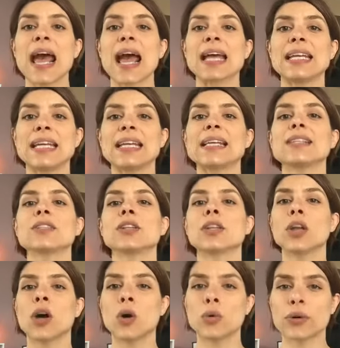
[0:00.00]
and it is
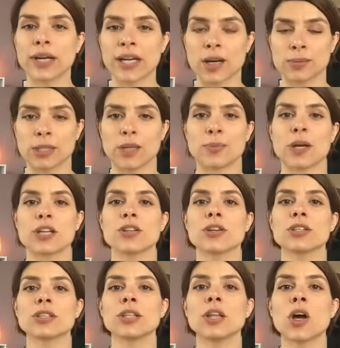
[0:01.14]
lowering our blood pressure, it
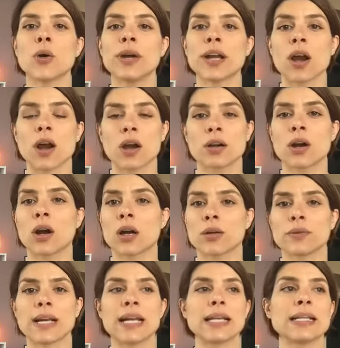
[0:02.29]
is lowering our heart rate,